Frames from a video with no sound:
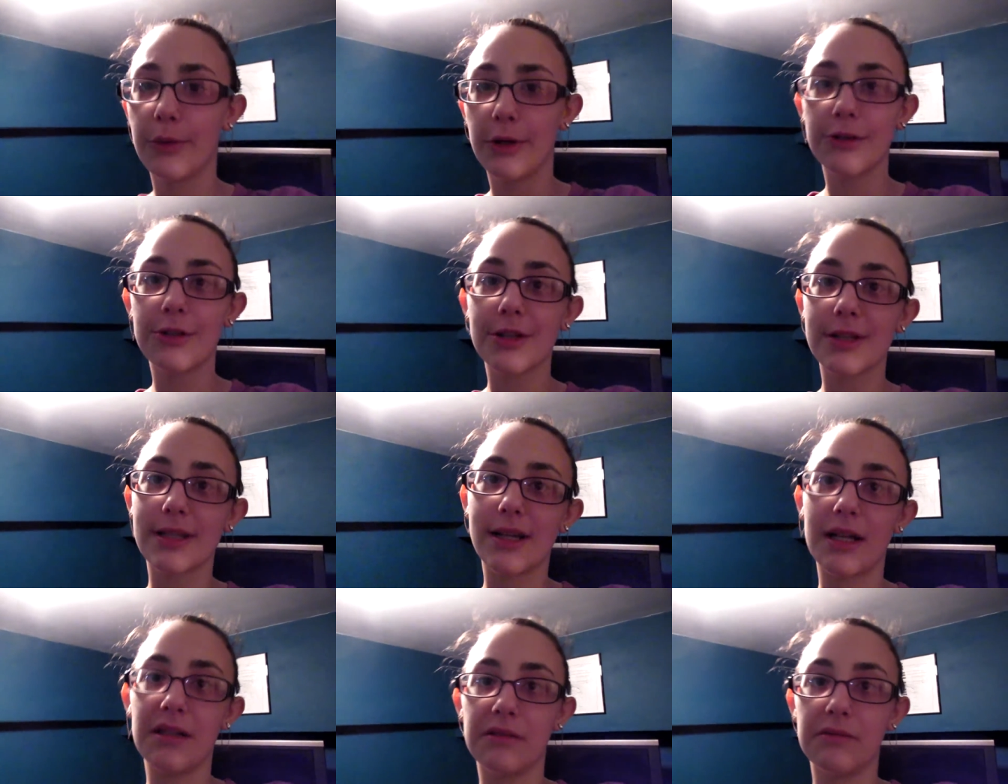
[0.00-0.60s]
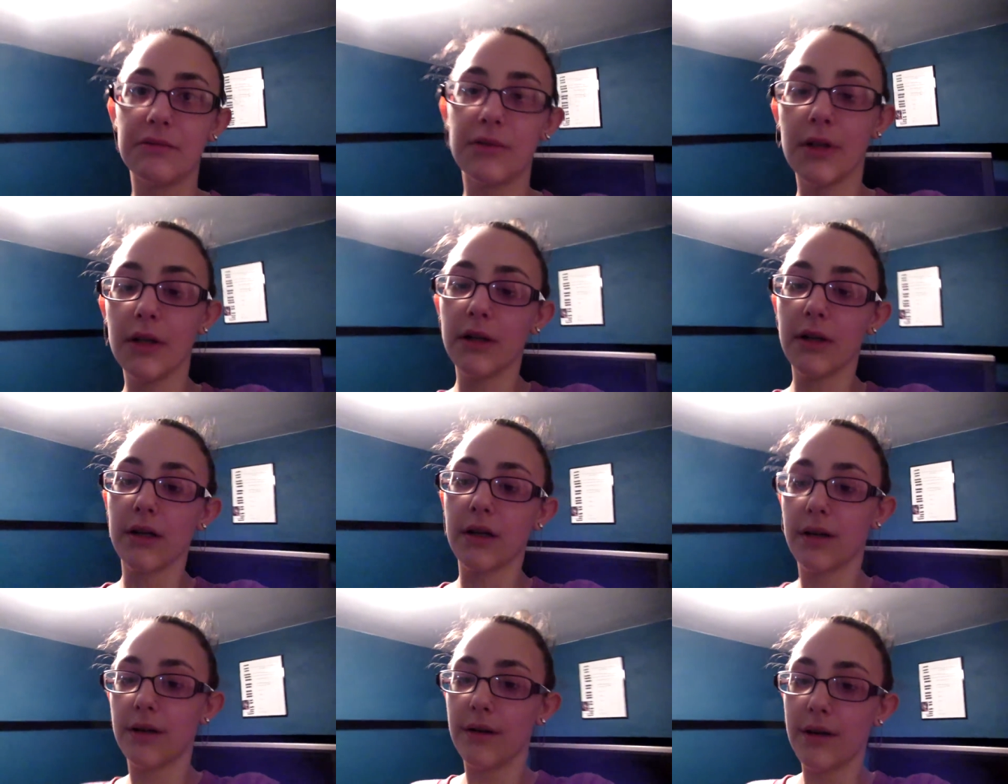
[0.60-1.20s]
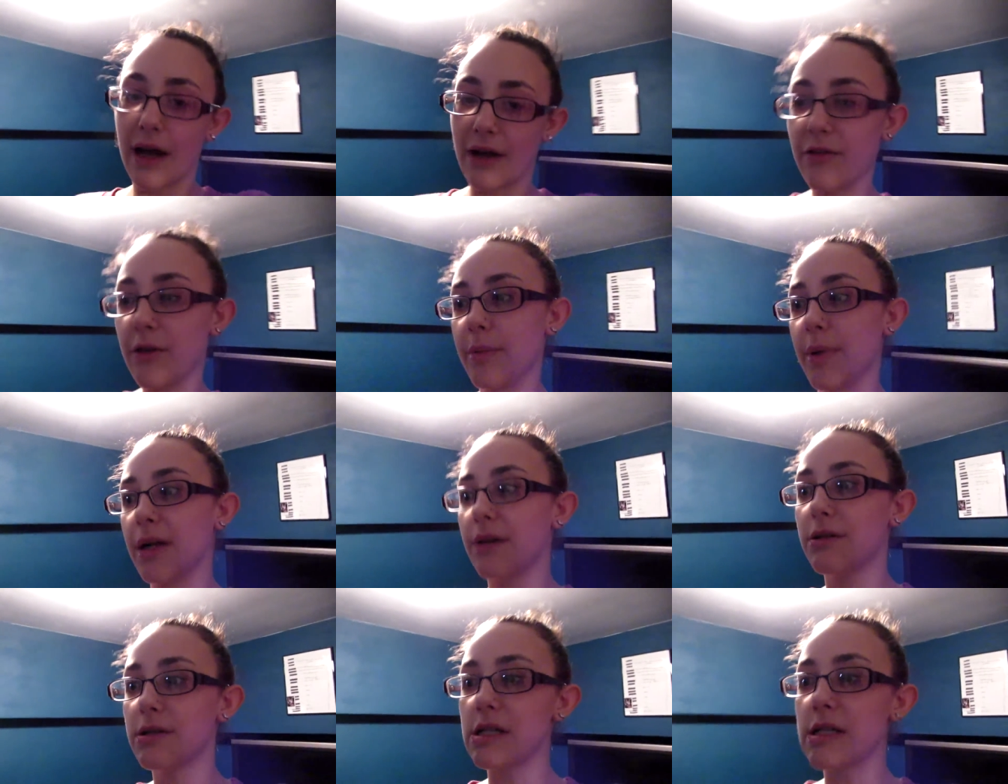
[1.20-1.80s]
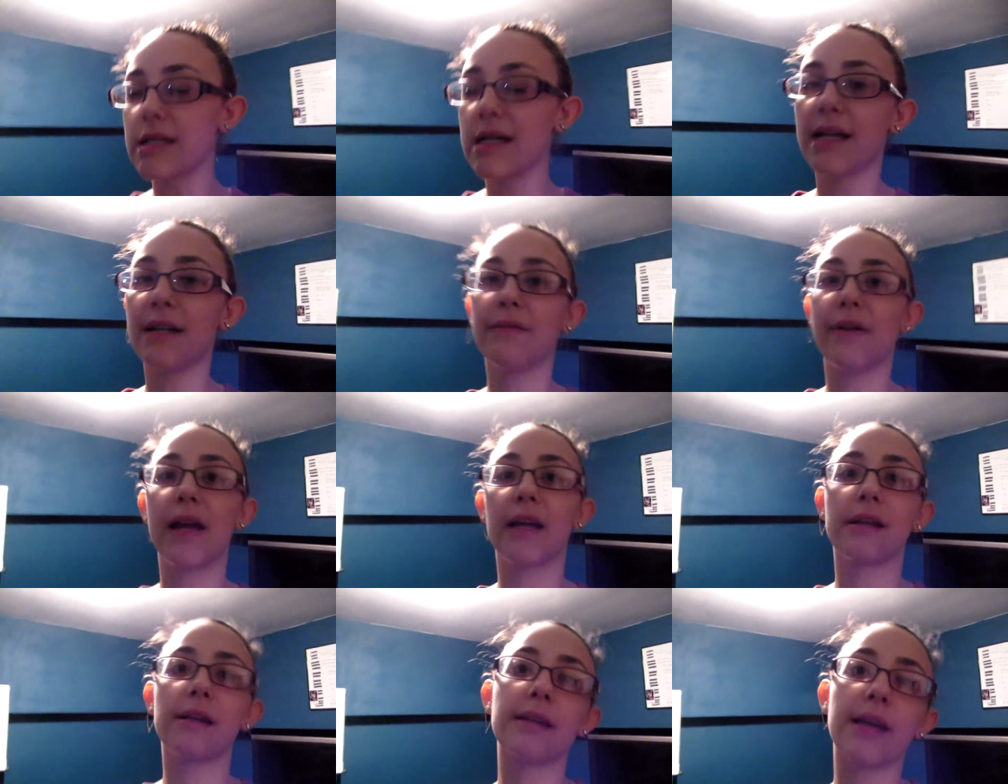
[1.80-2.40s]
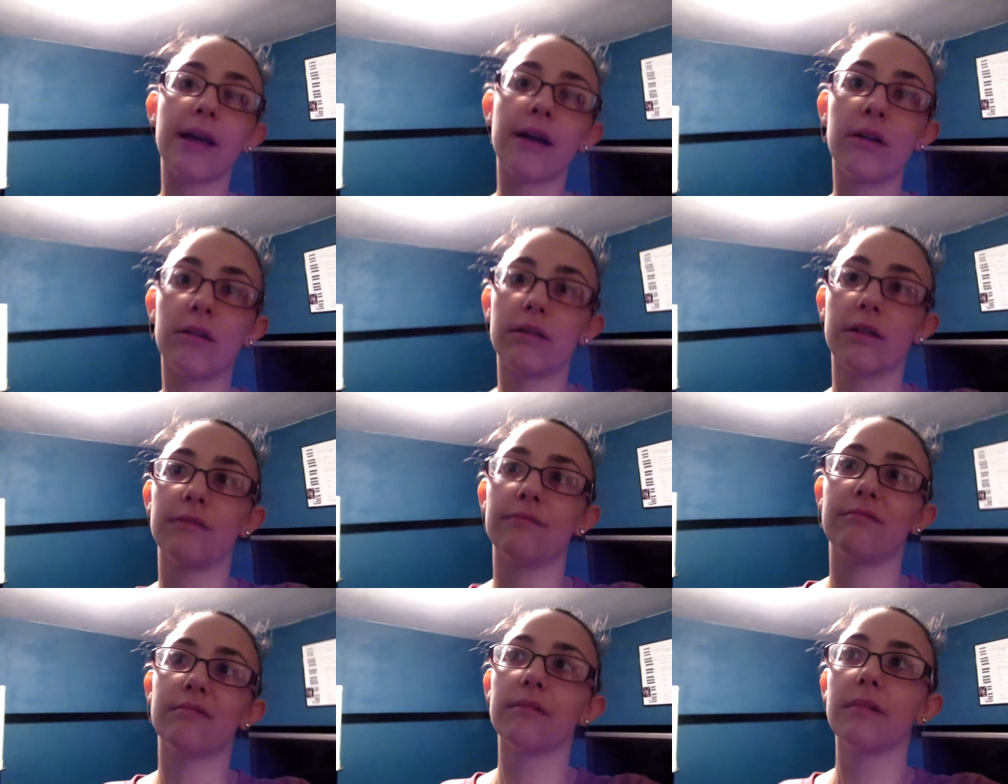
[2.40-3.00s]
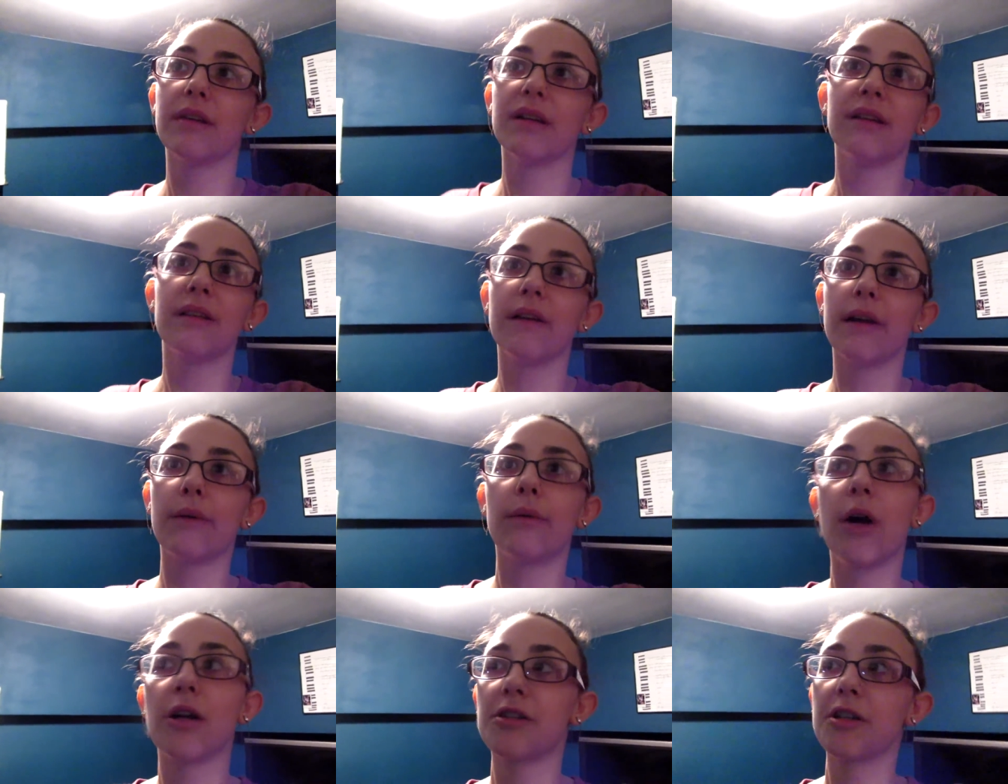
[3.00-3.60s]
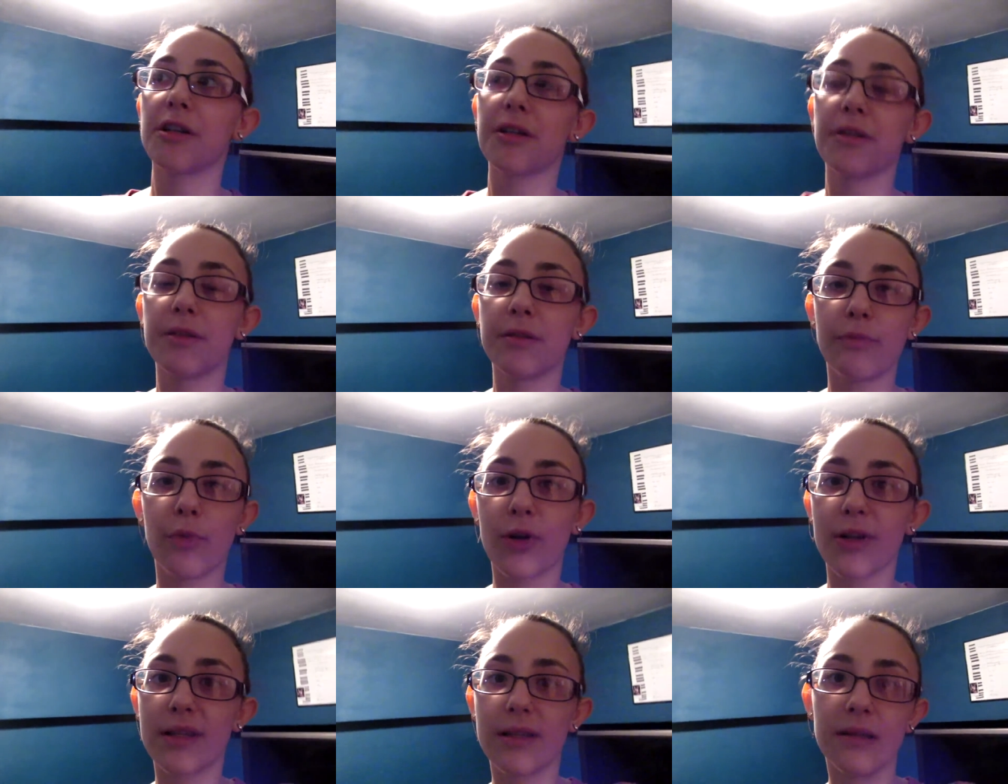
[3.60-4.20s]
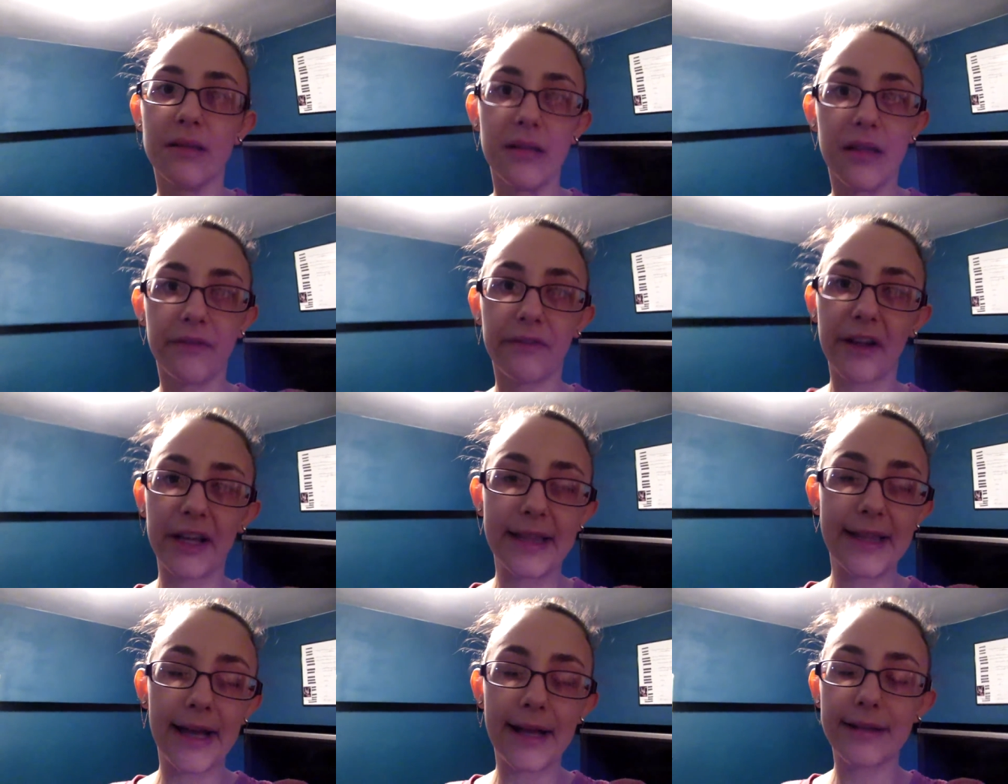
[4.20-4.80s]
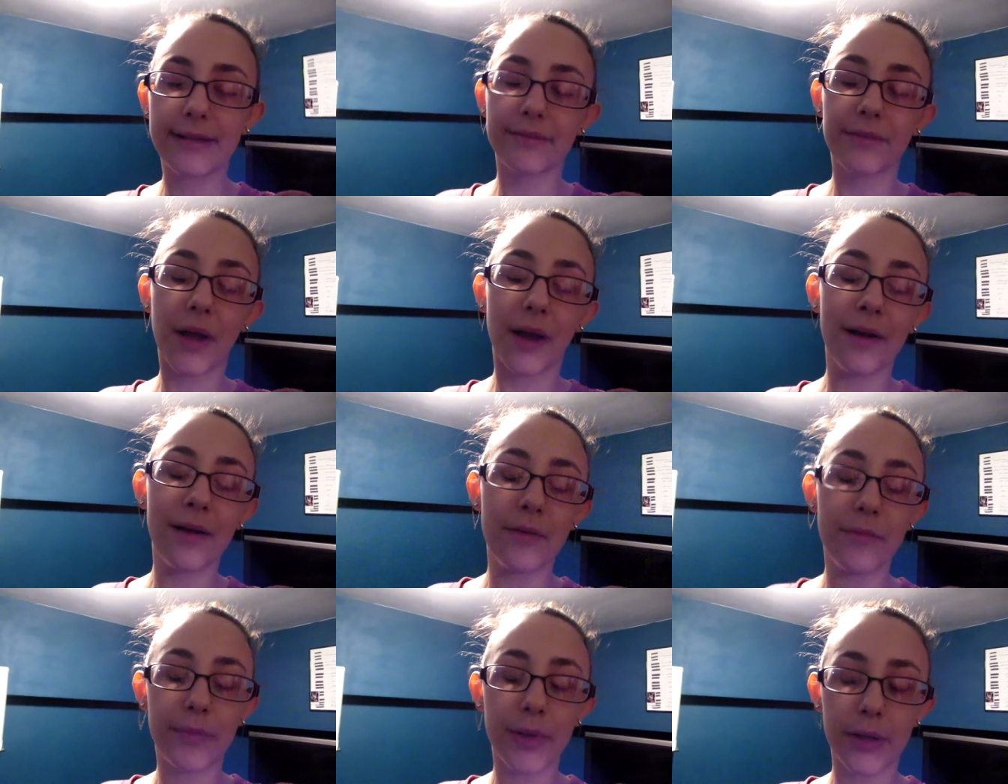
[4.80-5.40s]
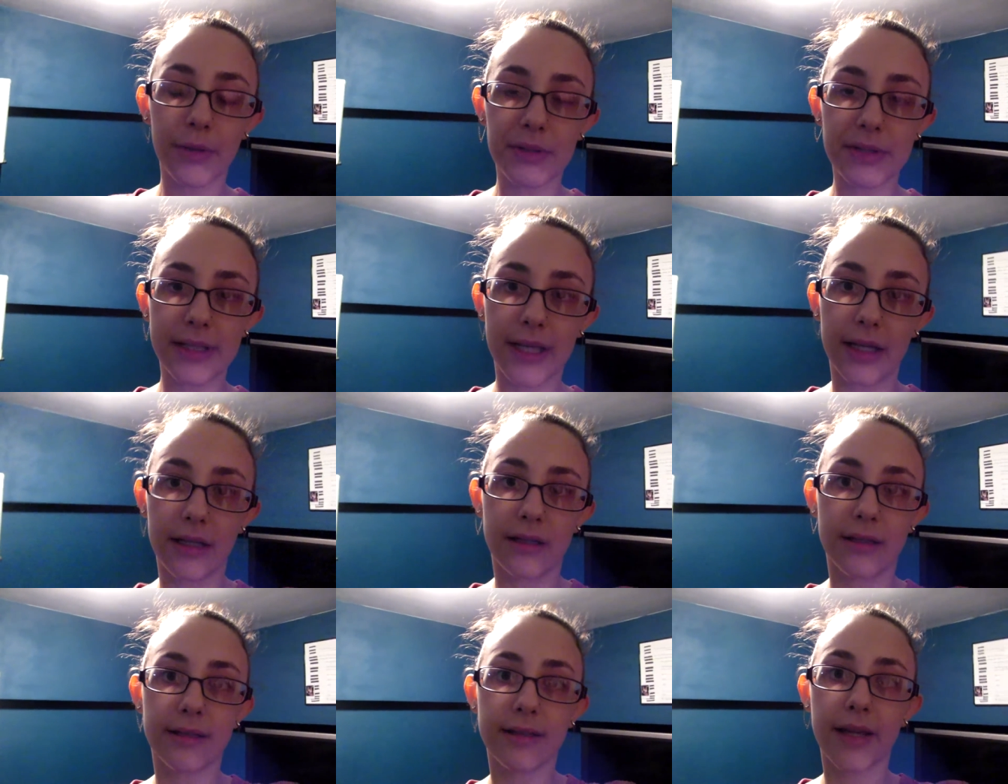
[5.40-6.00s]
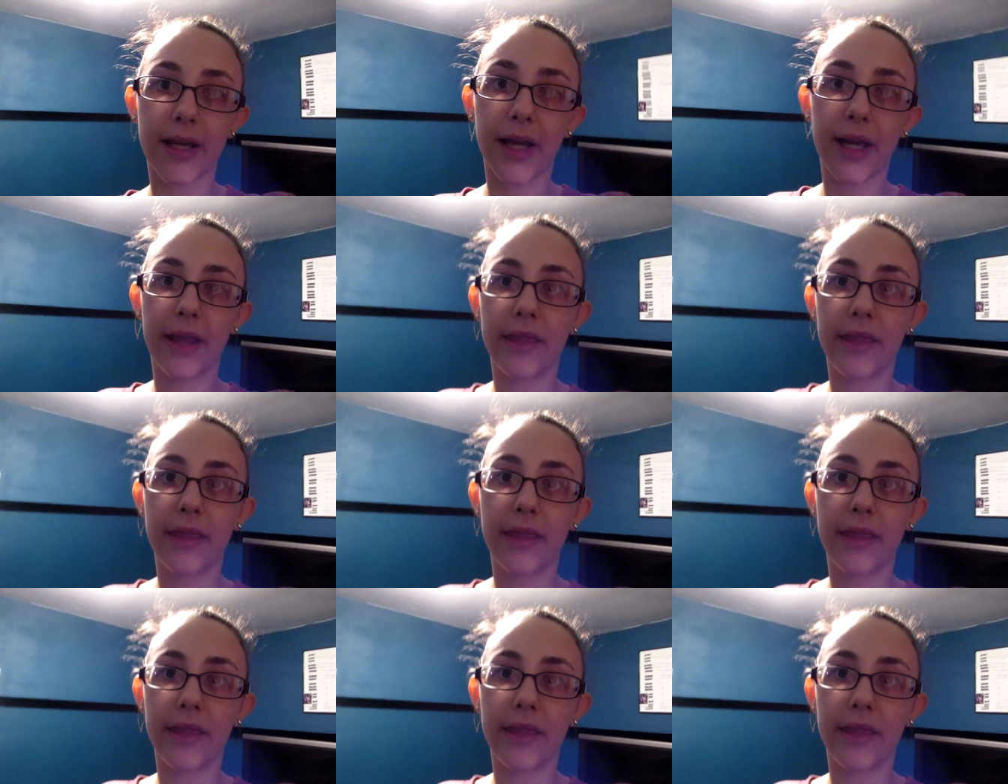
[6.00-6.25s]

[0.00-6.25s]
We were just kind of, everybody was just kind of hanging out and watching sports and stuff like that. But it was nice.